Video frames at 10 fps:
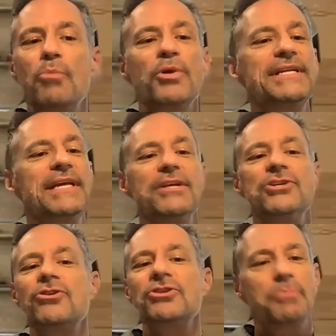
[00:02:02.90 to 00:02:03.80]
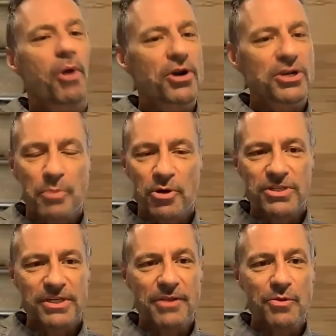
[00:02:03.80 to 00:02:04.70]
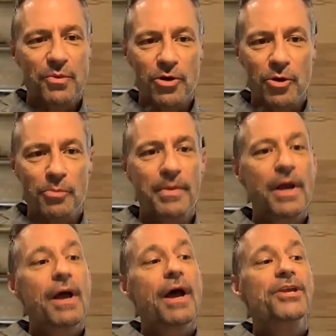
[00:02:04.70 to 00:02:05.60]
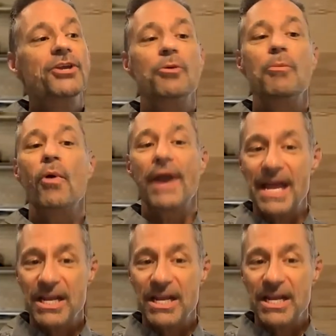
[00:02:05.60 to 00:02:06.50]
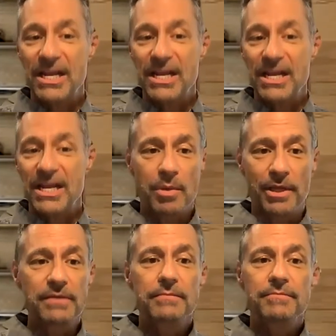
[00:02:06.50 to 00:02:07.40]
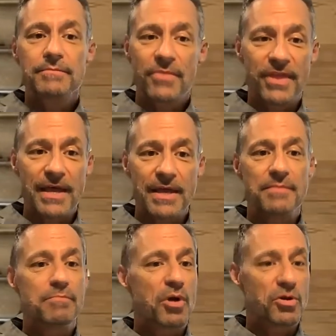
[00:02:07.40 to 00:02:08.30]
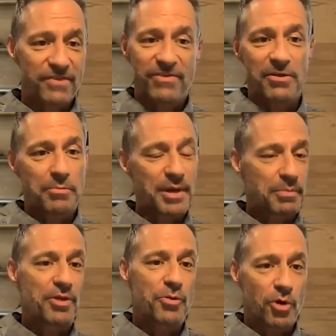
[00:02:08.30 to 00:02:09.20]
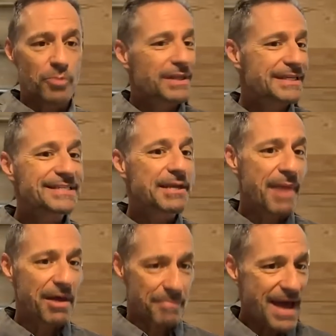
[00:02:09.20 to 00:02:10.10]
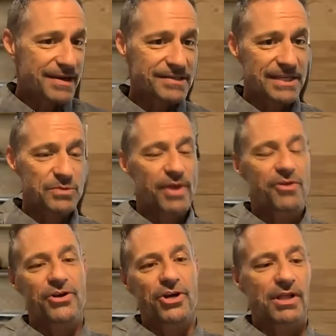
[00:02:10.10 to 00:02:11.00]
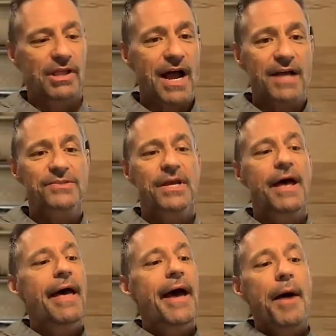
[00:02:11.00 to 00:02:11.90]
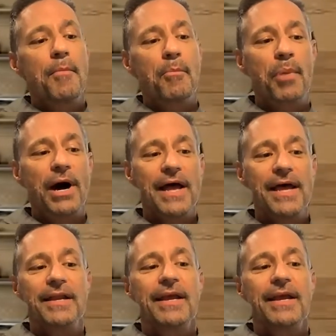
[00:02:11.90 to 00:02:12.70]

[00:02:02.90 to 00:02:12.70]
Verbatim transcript: pretend you're the smartest person in the room. You're more educated probably than most of the other people in the room, at least in mathematics. That's why they're in your class. But